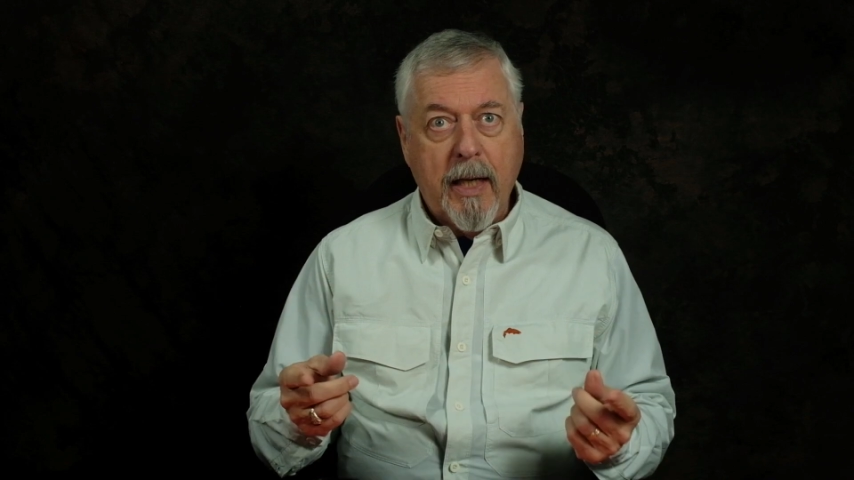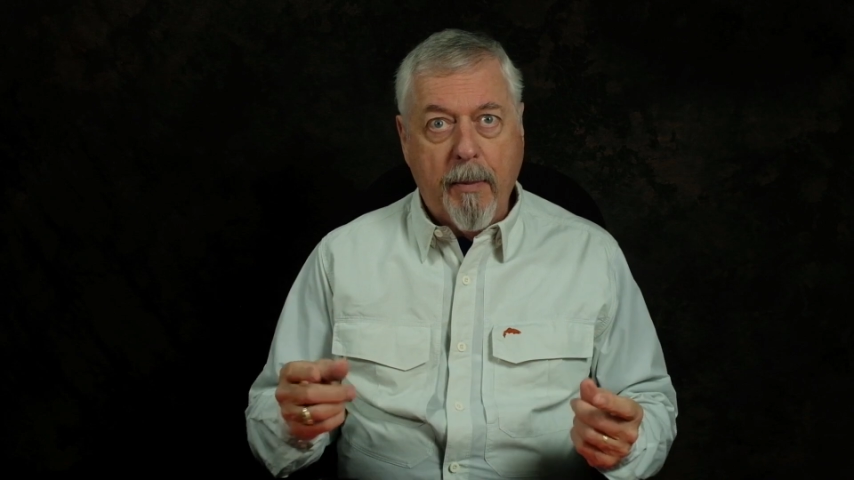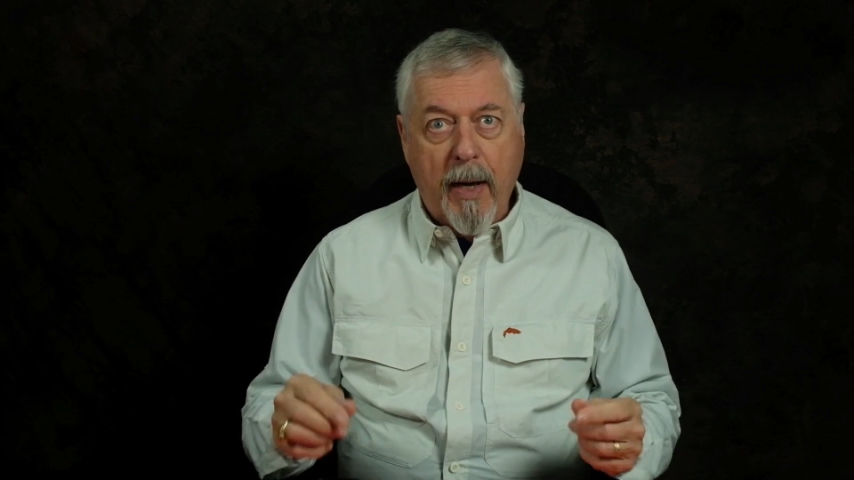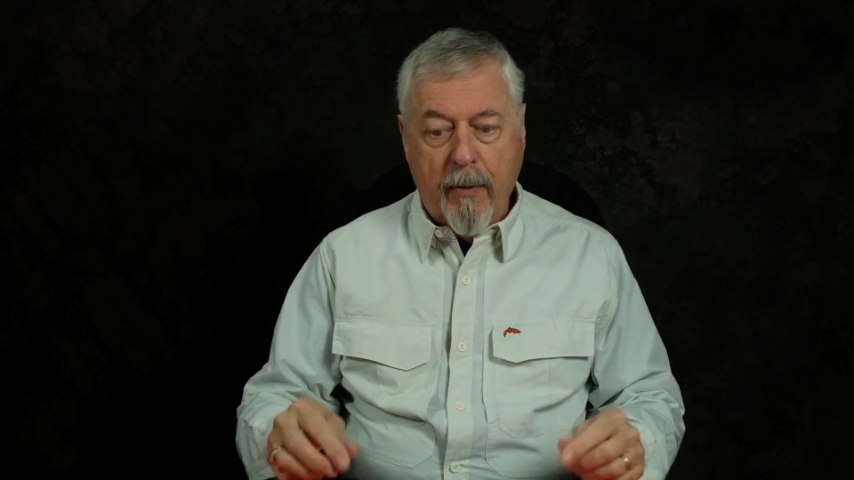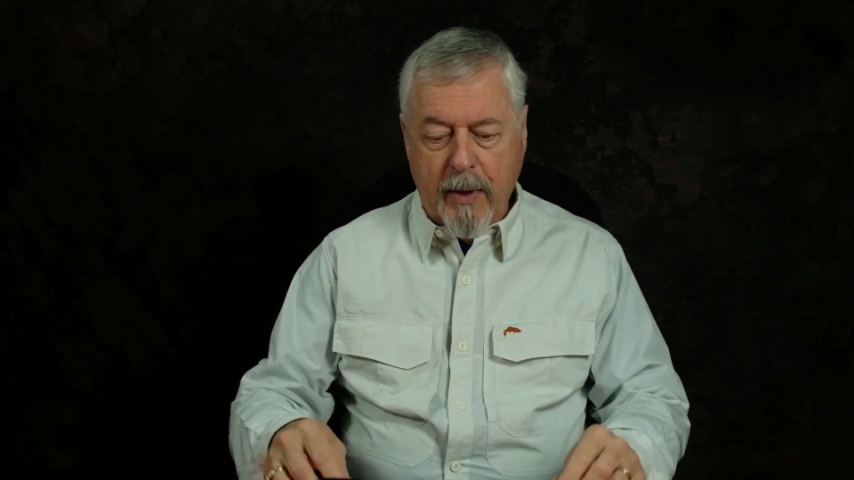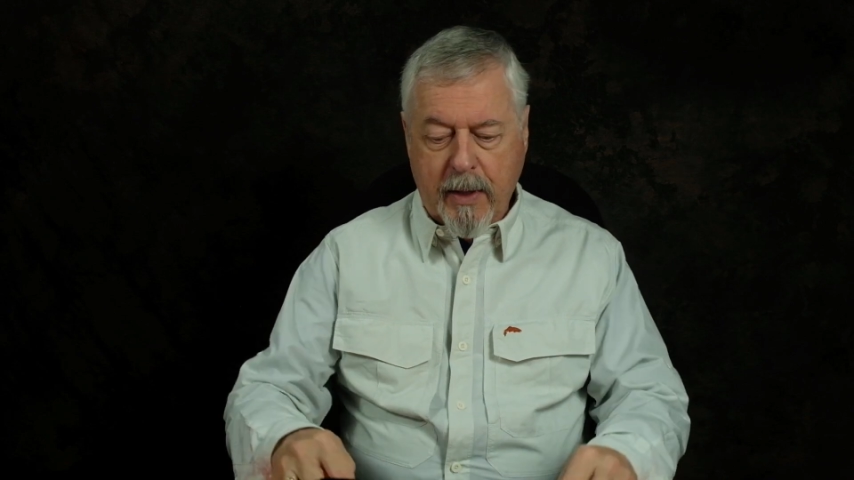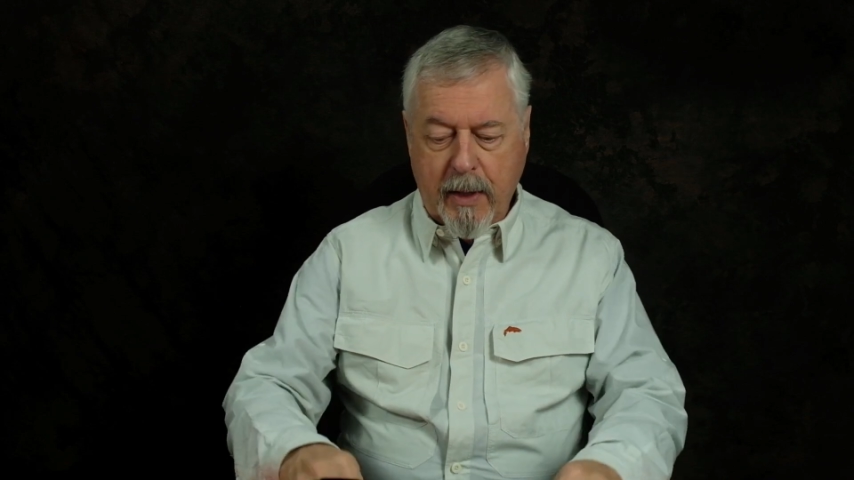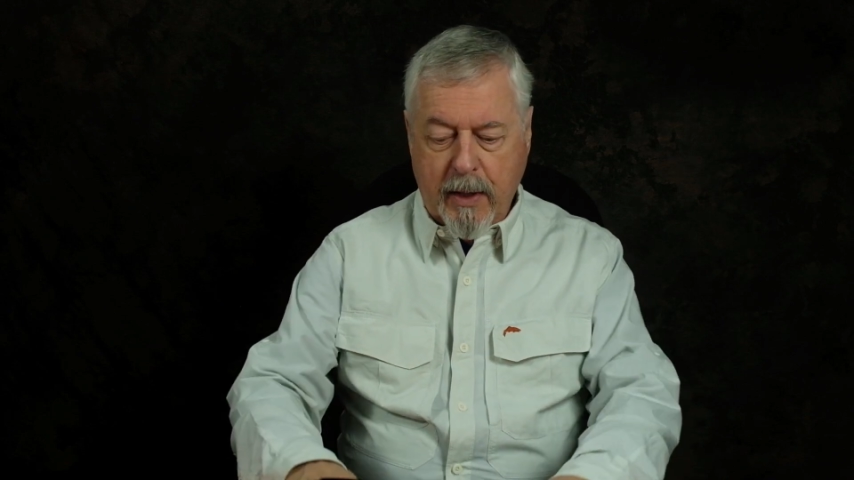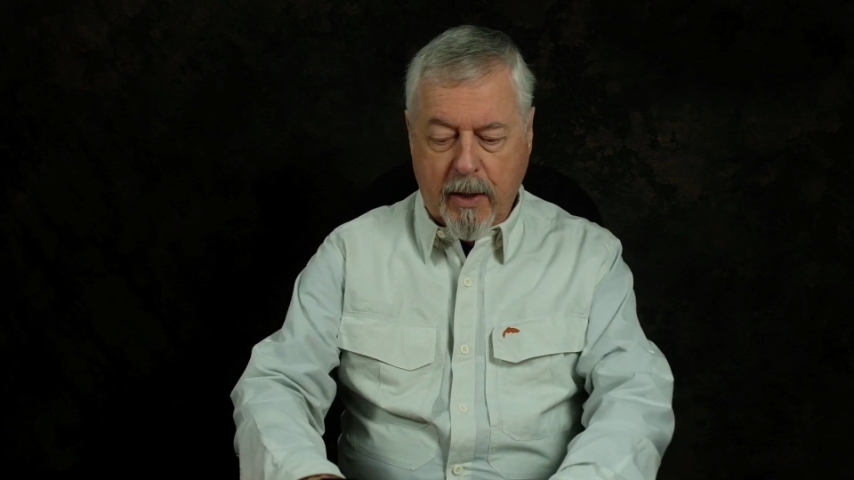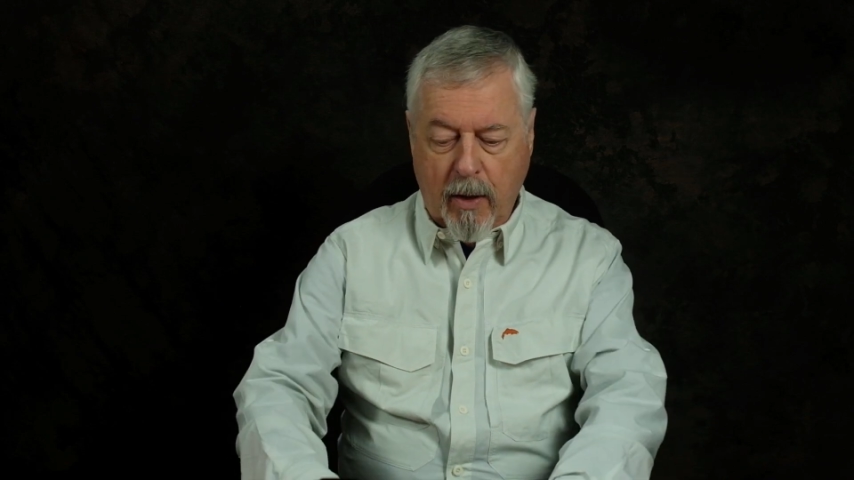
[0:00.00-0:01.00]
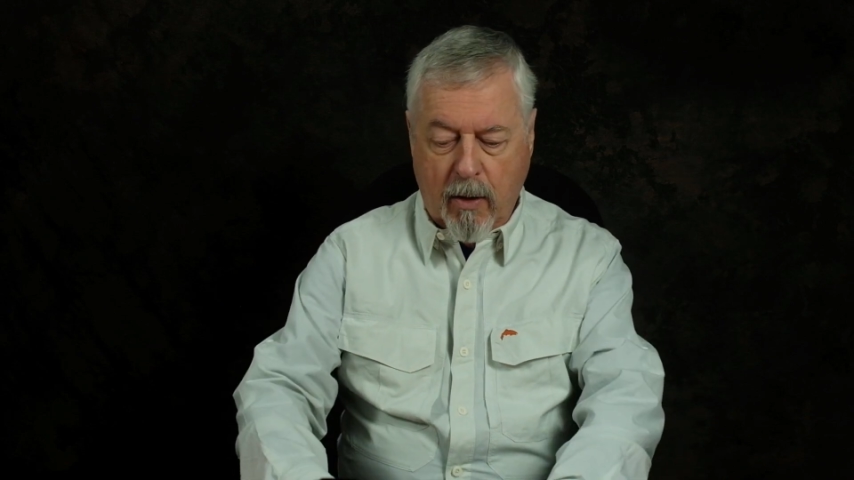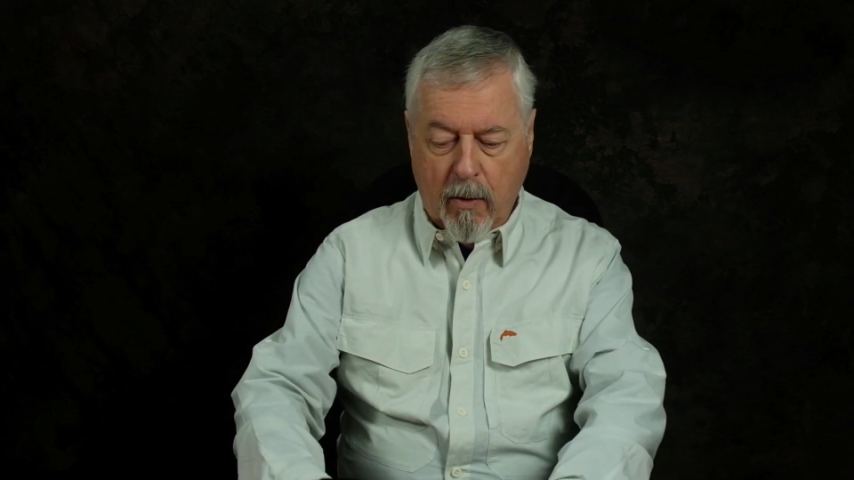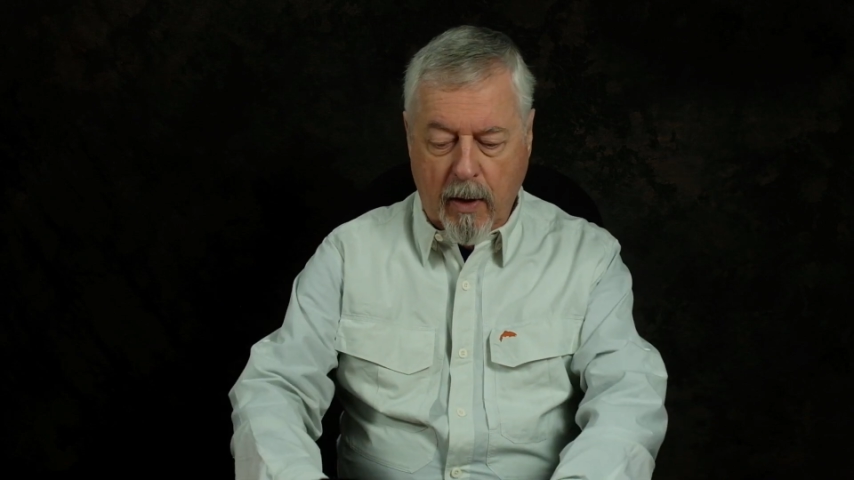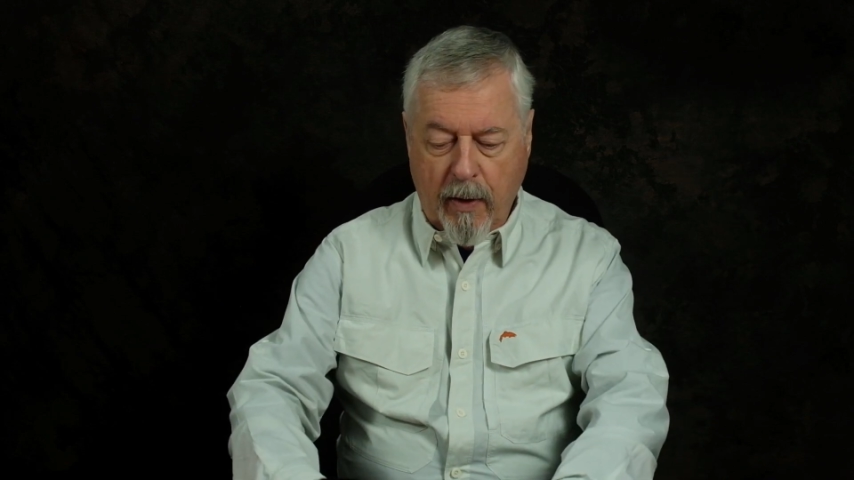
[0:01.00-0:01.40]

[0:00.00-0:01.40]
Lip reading: about this is, though,